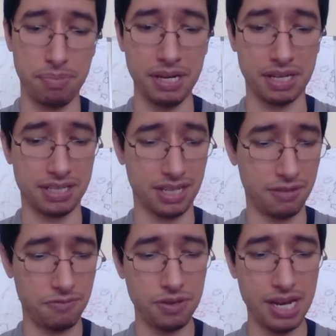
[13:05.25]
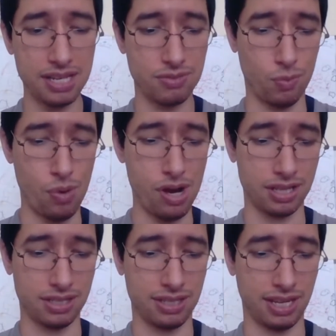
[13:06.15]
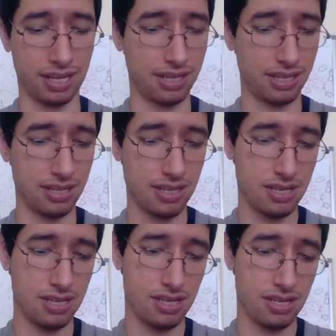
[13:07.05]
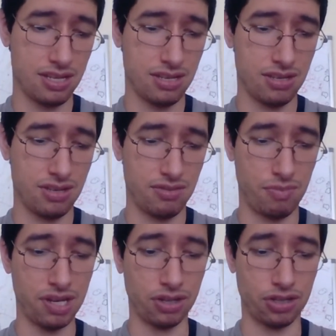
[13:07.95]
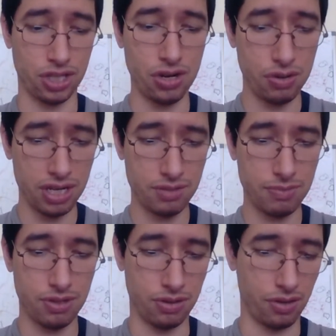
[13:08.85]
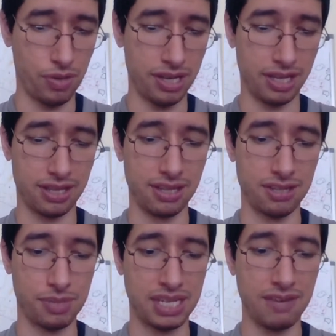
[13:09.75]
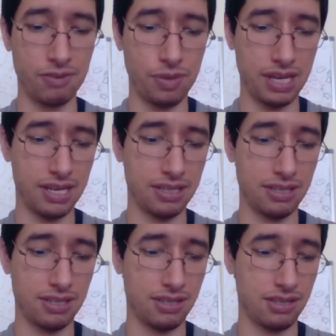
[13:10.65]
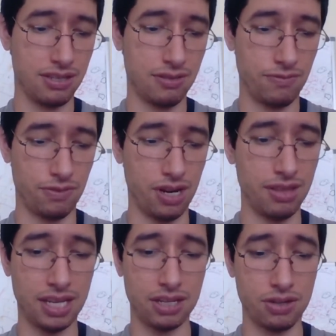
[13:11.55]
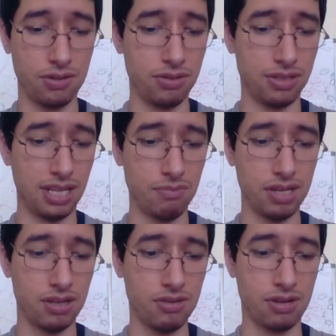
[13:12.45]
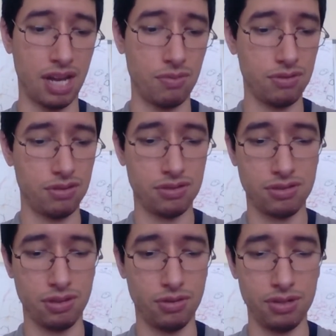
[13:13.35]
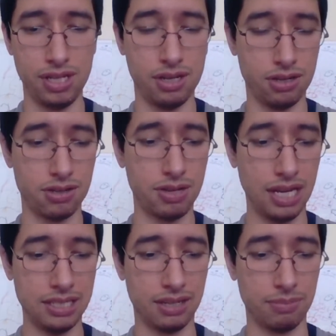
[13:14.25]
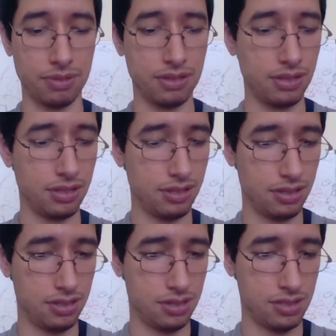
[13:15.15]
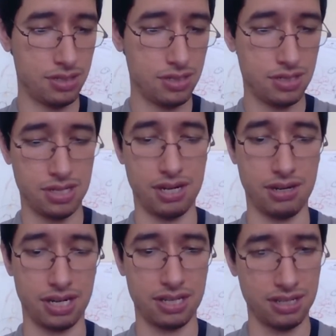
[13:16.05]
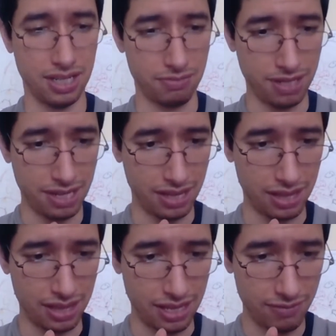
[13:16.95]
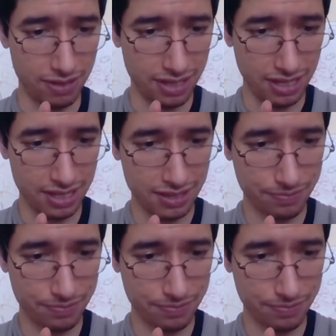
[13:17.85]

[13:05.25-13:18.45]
But if you guys want, like, me to show them or you want like there to be giveaways for online codes, let me know. I will totally hook you guys up. All right, I'm not loving